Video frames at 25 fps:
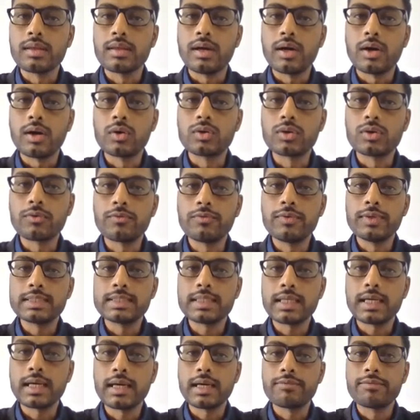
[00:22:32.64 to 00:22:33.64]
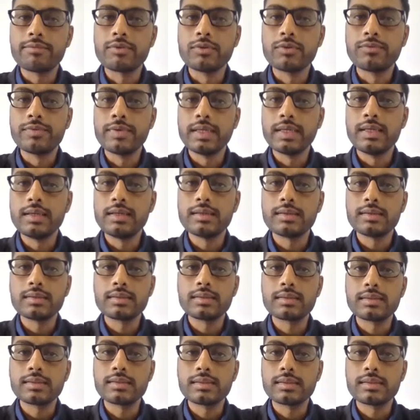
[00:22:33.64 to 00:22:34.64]
out of which I have to fill
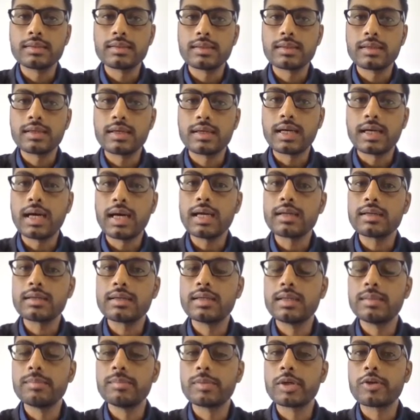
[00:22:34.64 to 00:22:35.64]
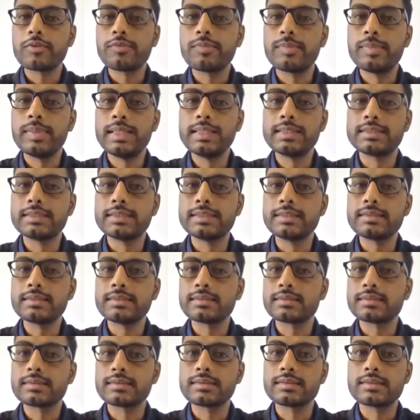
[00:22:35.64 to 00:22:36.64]
r number of
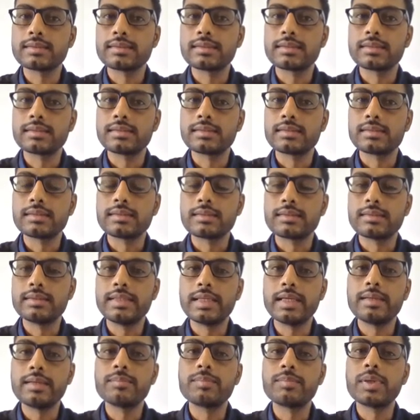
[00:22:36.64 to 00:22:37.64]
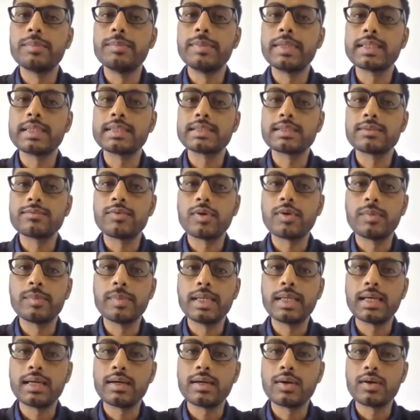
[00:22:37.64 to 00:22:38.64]
places, then permutation
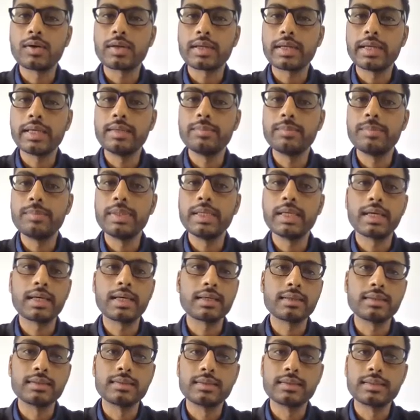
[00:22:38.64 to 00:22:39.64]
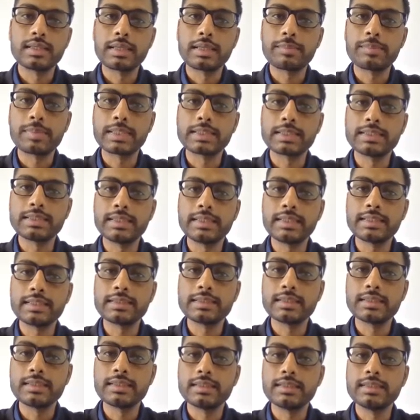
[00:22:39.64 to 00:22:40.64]
formula or NPR
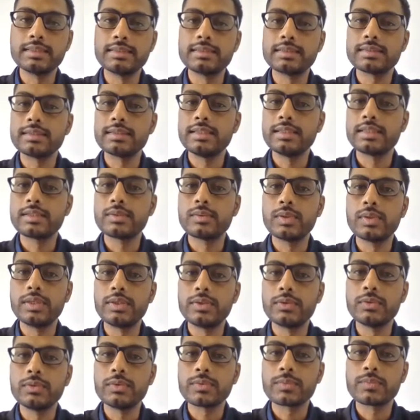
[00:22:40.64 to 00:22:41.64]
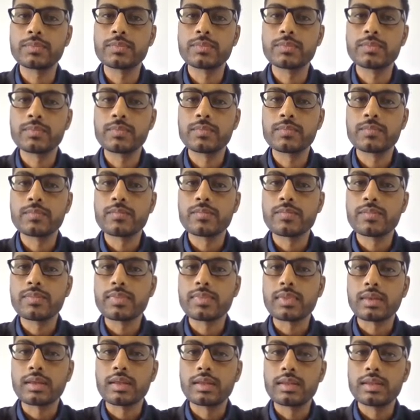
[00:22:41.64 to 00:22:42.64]
representation is equal to
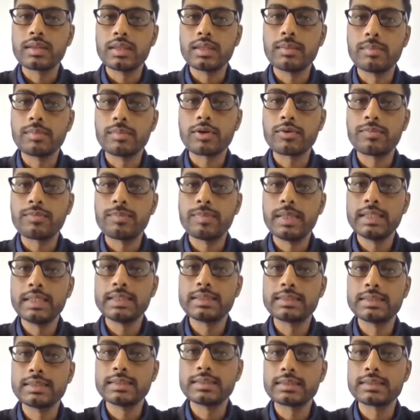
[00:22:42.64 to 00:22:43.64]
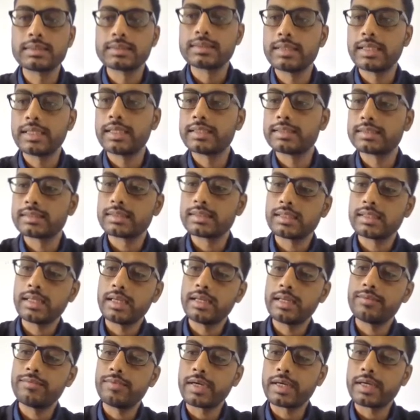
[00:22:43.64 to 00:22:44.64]
number of places, that is
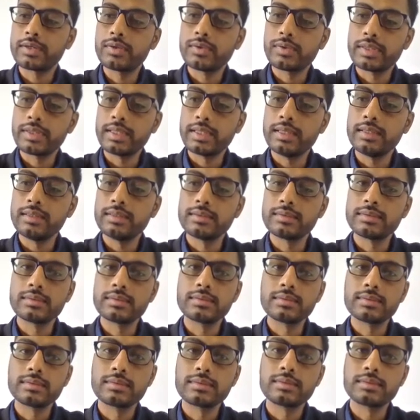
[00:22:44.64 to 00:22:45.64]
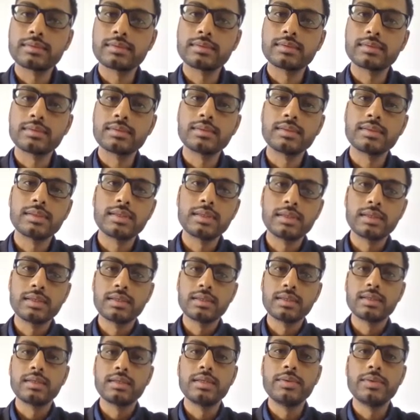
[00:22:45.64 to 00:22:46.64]
n factorial
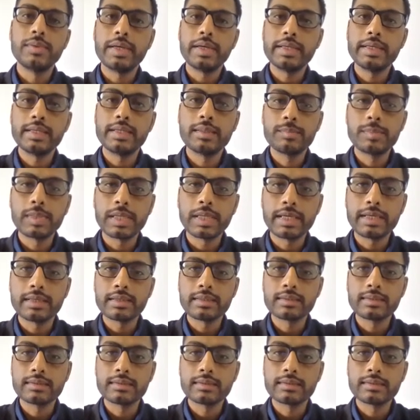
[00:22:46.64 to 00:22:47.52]
divided by,